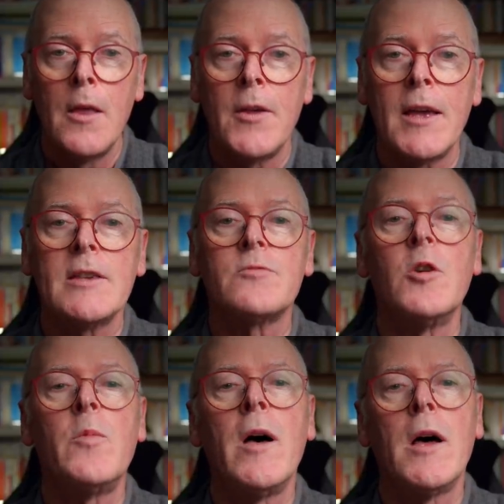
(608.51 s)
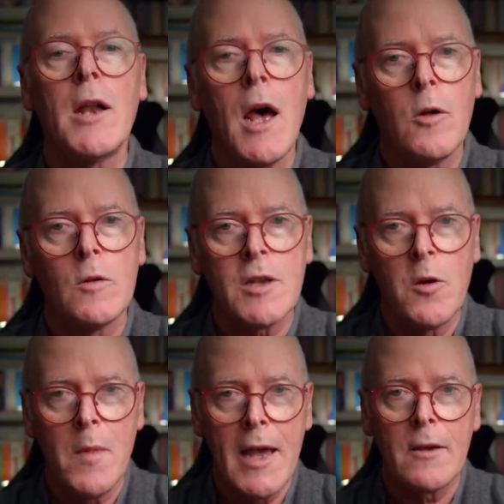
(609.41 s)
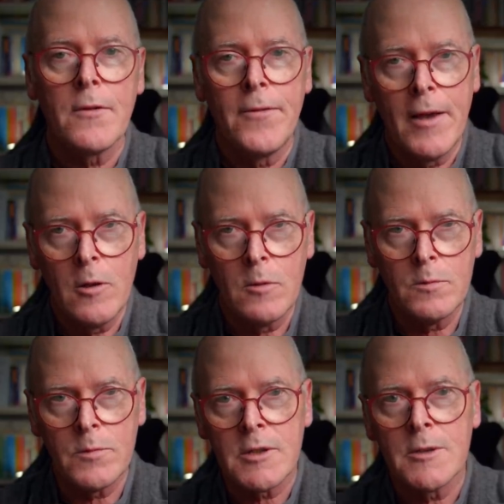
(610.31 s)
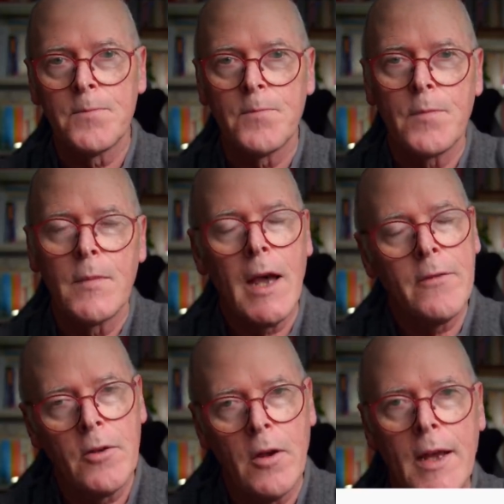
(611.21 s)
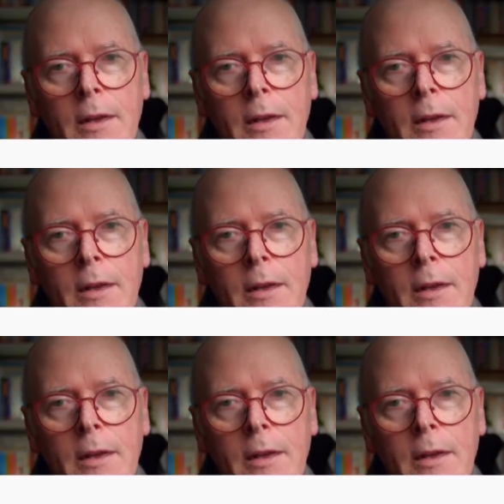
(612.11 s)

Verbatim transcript: Thing is, Rupert and I also make films. Now, if you're not